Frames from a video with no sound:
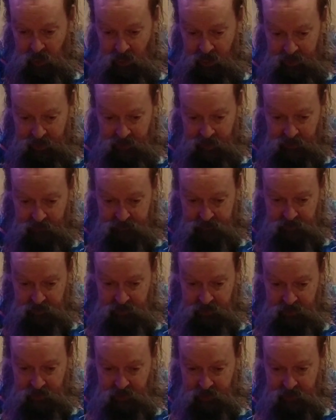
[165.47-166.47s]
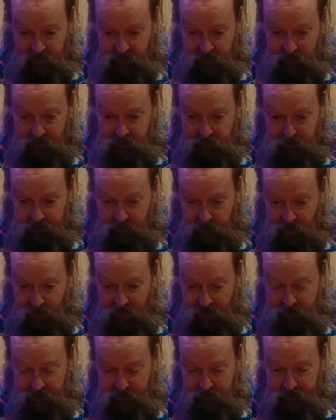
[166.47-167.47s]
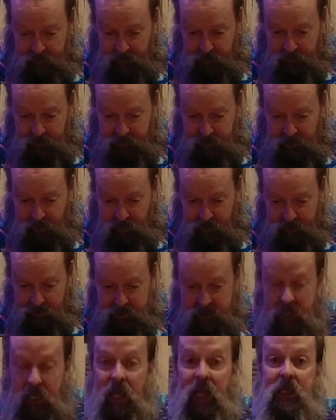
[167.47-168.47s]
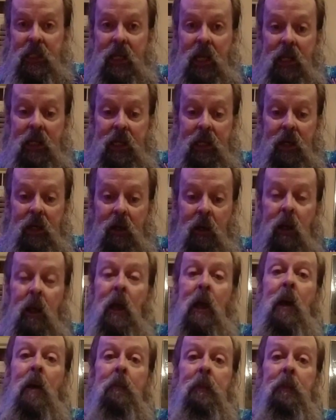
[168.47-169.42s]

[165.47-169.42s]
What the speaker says: I have the end that, with the bottom that would be on the stand down here.